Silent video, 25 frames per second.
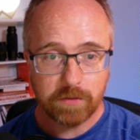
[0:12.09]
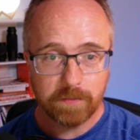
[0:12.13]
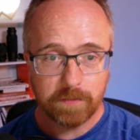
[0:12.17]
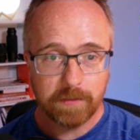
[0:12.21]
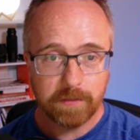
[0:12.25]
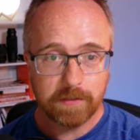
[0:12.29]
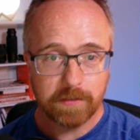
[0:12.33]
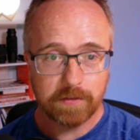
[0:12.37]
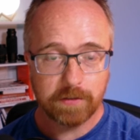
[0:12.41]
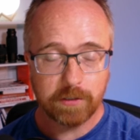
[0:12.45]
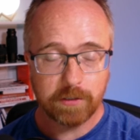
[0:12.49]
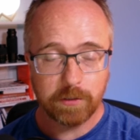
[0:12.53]
This
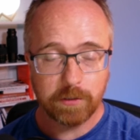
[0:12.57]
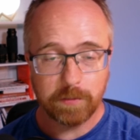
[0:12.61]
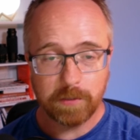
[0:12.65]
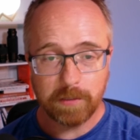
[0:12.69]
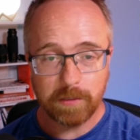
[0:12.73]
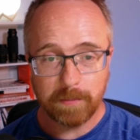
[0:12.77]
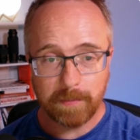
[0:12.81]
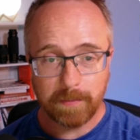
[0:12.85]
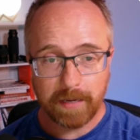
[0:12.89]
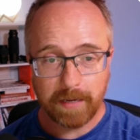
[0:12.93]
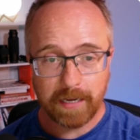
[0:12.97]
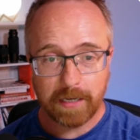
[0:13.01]
is going to be a
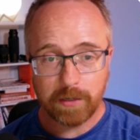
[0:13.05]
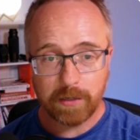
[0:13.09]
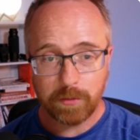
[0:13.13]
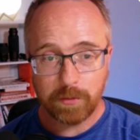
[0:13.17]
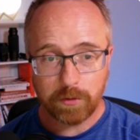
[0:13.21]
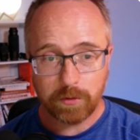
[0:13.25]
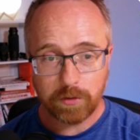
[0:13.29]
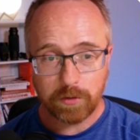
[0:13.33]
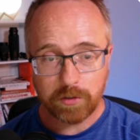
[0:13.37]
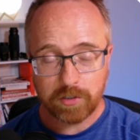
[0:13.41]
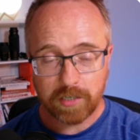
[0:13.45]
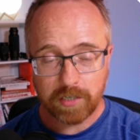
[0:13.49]

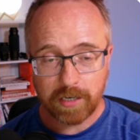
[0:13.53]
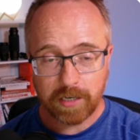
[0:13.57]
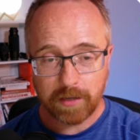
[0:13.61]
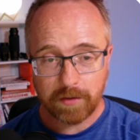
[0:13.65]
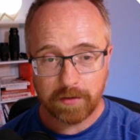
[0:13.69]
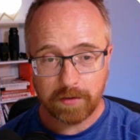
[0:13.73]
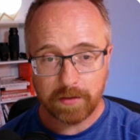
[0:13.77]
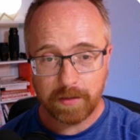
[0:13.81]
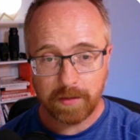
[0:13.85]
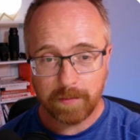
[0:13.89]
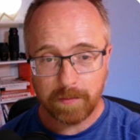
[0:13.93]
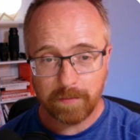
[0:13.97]
manual child
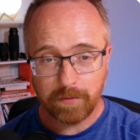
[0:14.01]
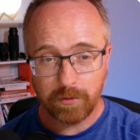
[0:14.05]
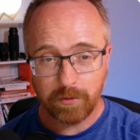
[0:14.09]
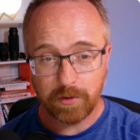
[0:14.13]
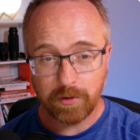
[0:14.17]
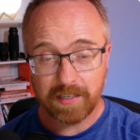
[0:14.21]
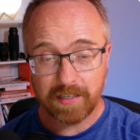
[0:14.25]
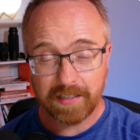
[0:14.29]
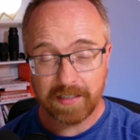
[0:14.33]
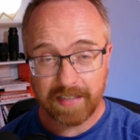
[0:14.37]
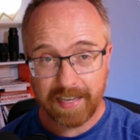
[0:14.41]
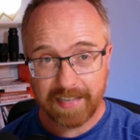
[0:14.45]
theme for a
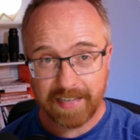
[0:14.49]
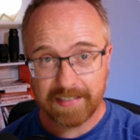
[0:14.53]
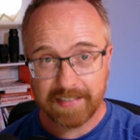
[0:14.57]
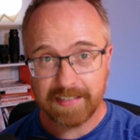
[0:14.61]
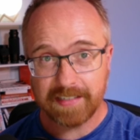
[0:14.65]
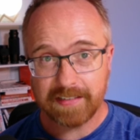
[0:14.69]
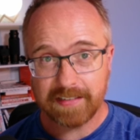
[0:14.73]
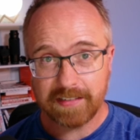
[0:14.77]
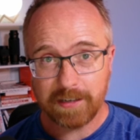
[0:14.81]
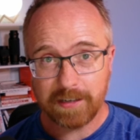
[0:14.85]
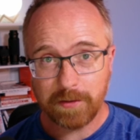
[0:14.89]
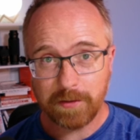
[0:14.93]
classic
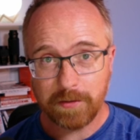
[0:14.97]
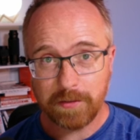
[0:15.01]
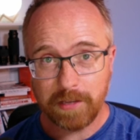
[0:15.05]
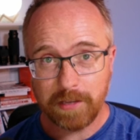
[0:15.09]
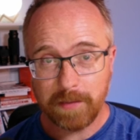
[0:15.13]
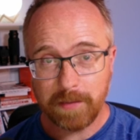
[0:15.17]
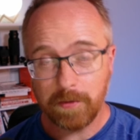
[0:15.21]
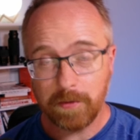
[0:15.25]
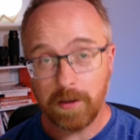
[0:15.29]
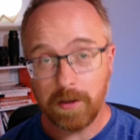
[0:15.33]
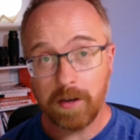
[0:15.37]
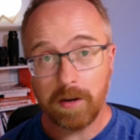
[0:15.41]
style theme,
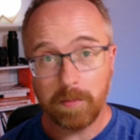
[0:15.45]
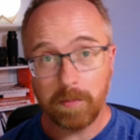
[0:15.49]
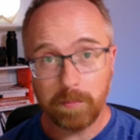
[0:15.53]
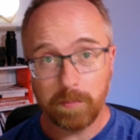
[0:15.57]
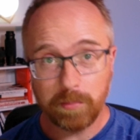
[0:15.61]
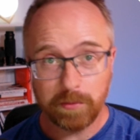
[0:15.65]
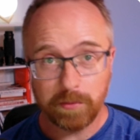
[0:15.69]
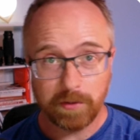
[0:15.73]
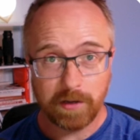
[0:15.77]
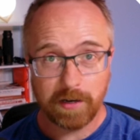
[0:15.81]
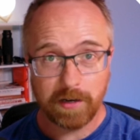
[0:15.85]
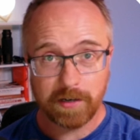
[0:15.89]
not a
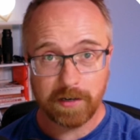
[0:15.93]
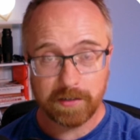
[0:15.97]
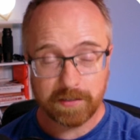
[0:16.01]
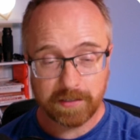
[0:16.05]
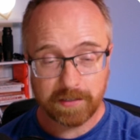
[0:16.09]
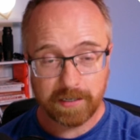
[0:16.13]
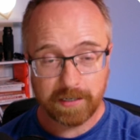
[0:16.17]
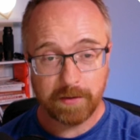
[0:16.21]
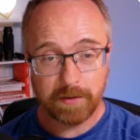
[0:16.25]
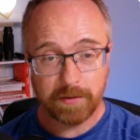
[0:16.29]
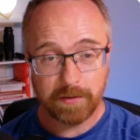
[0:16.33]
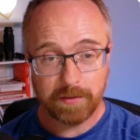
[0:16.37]
block
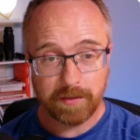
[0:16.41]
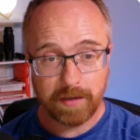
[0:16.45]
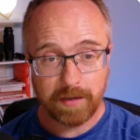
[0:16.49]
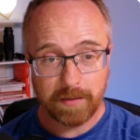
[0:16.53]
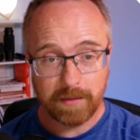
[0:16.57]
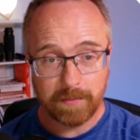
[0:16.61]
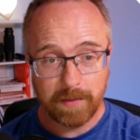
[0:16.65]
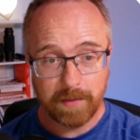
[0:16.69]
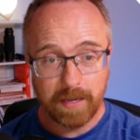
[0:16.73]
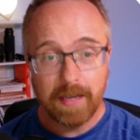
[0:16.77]
style theme.